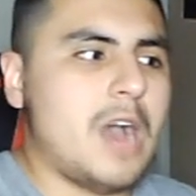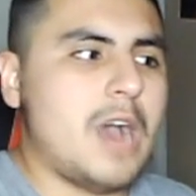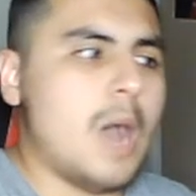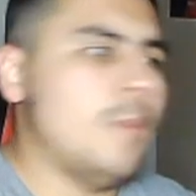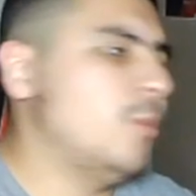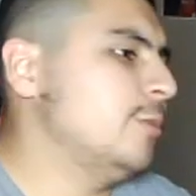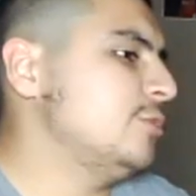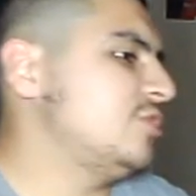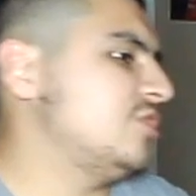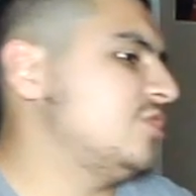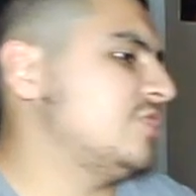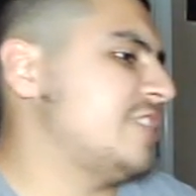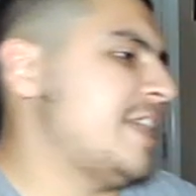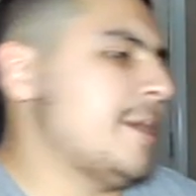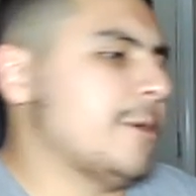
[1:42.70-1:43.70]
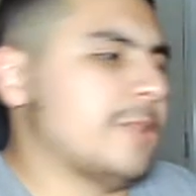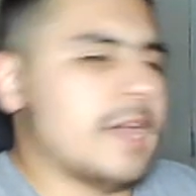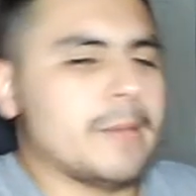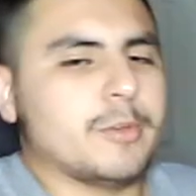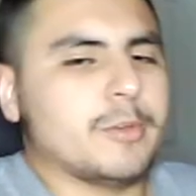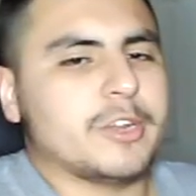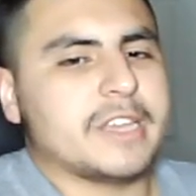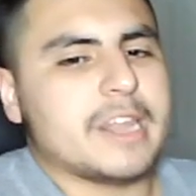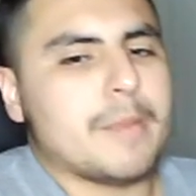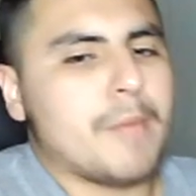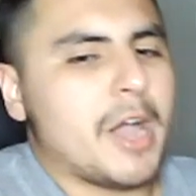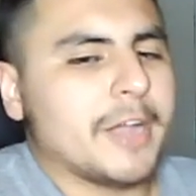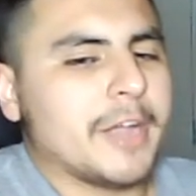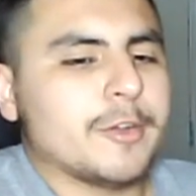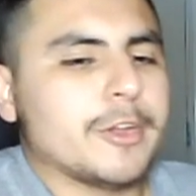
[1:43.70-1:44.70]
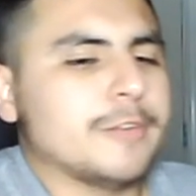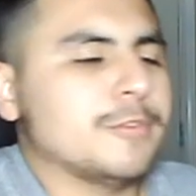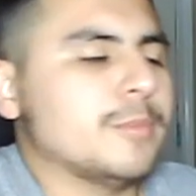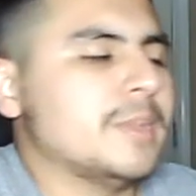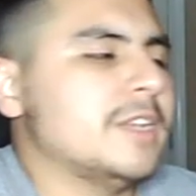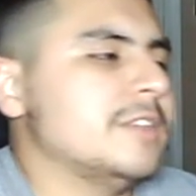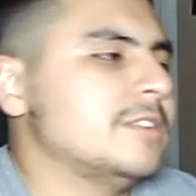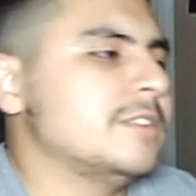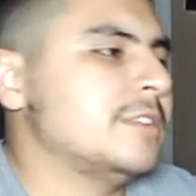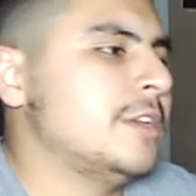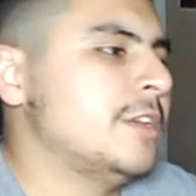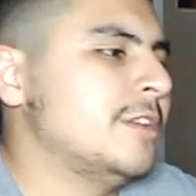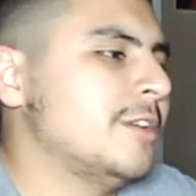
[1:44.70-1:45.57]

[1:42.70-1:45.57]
I'm almost scared that I'm going to get a migraine from this.